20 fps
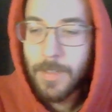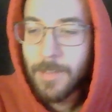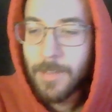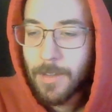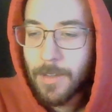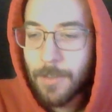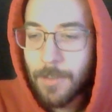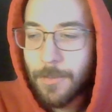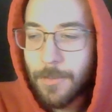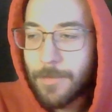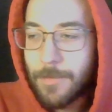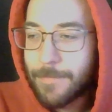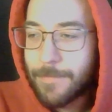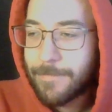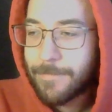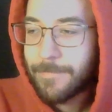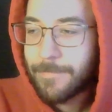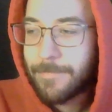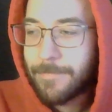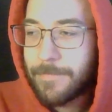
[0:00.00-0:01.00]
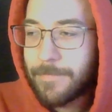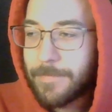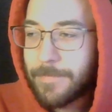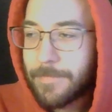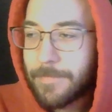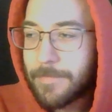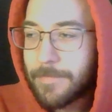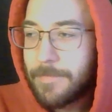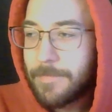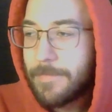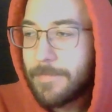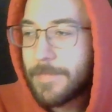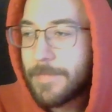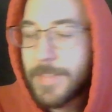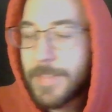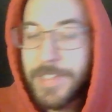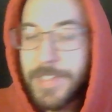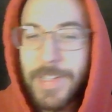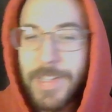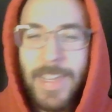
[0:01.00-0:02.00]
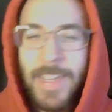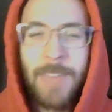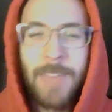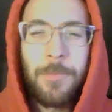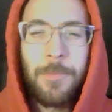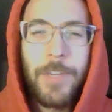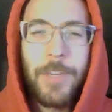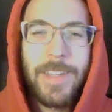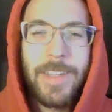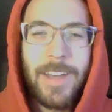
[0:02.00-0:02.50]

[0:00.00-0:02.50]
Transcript: so can we kind